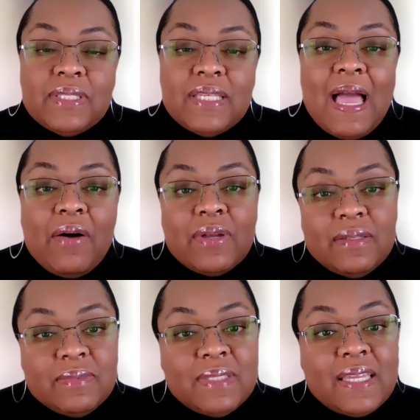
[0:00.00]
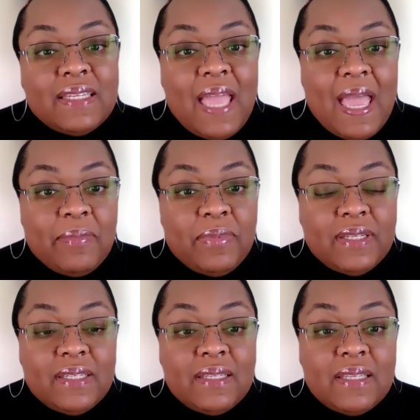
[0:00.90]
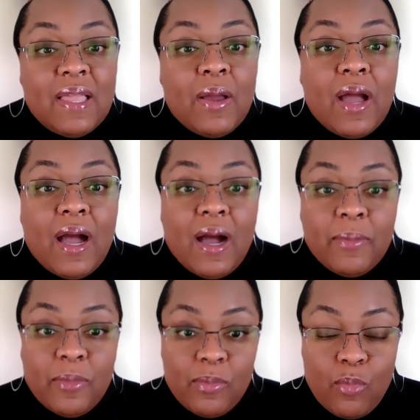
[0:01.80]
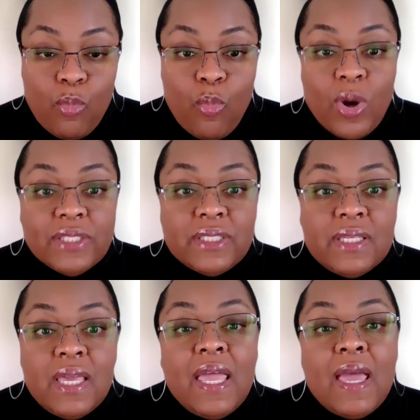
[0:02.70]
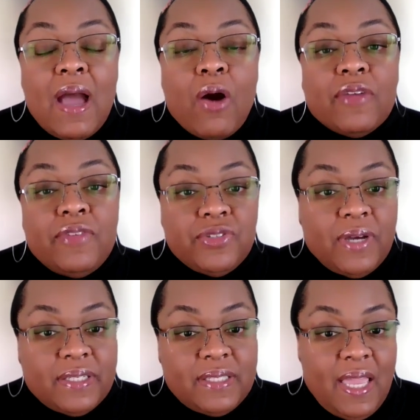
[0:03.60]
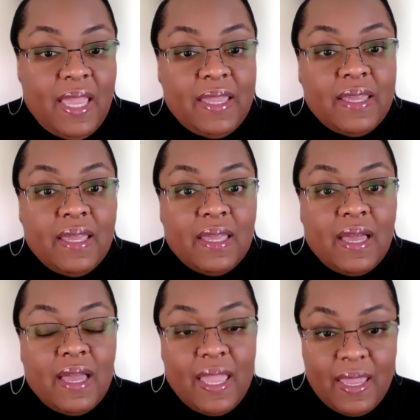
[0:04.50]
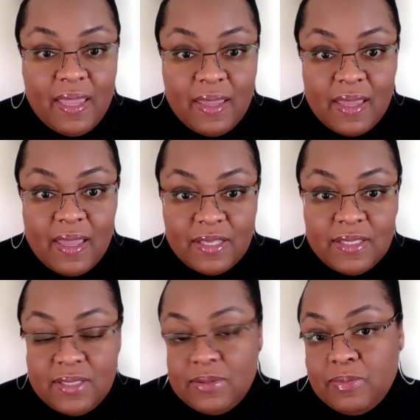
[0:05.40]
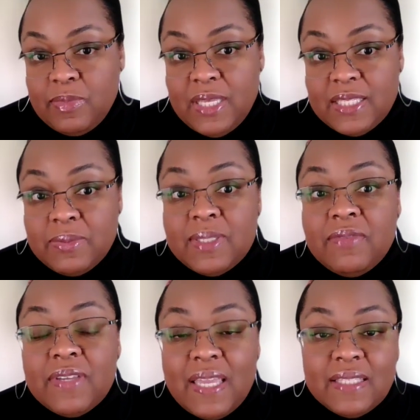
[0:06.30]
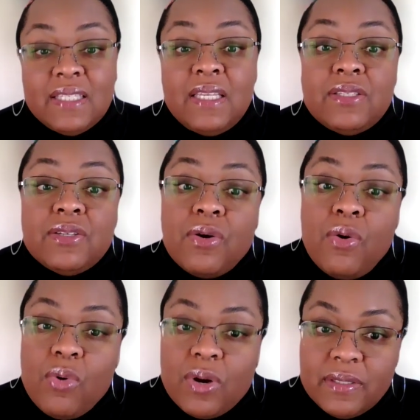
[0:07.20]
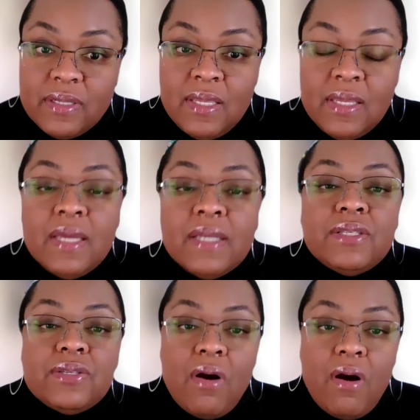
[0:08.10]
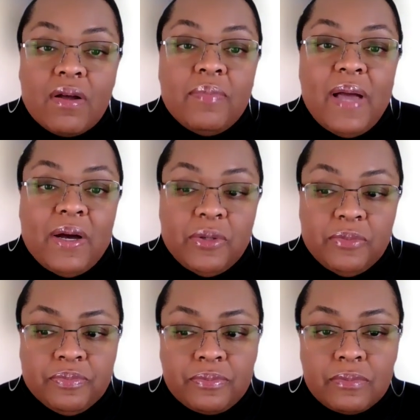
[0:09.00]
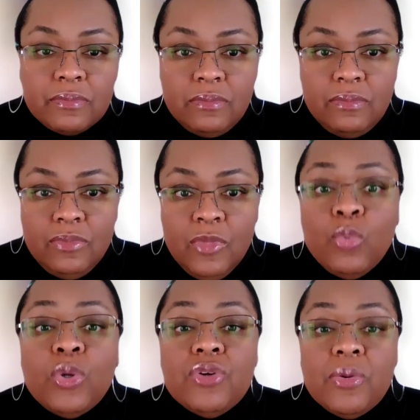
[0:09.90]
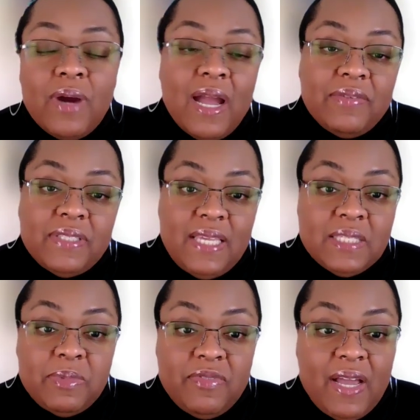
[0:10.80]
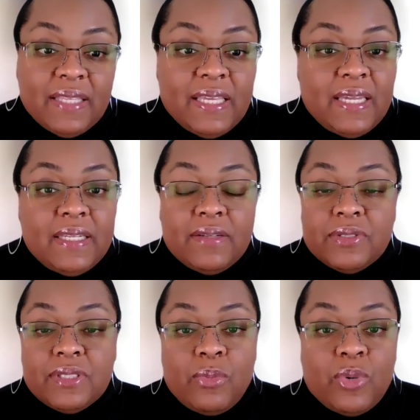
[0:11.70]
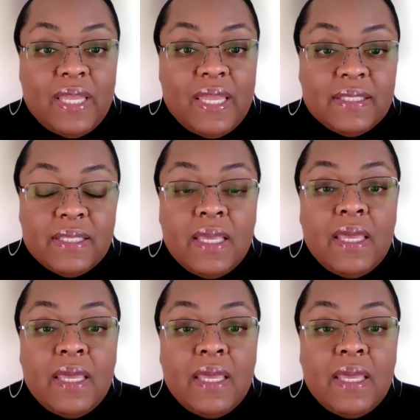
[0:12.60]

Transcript: say, outcomes that can happen once, or if you try to take a specific entity to court to talk about when your privacy has been violated or someone has